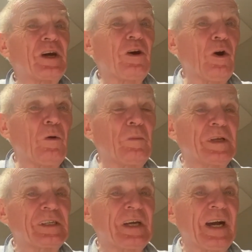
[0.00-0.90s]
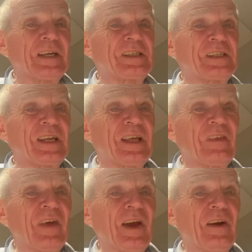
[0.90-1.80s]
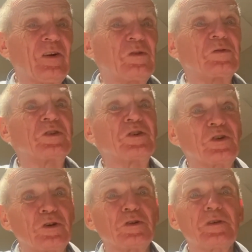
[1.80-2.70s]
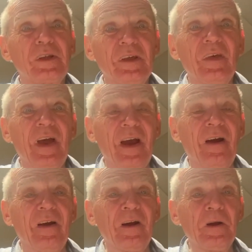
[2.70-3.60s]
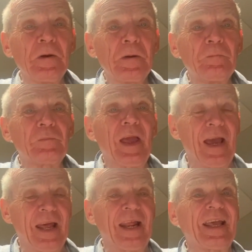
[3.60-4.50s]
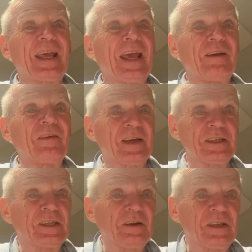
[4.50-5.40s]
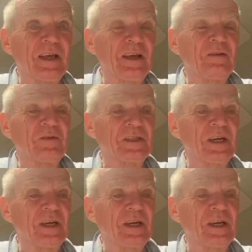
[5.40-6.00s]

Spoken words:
a homeless guy sitting there who's usually there. And I gave, because it was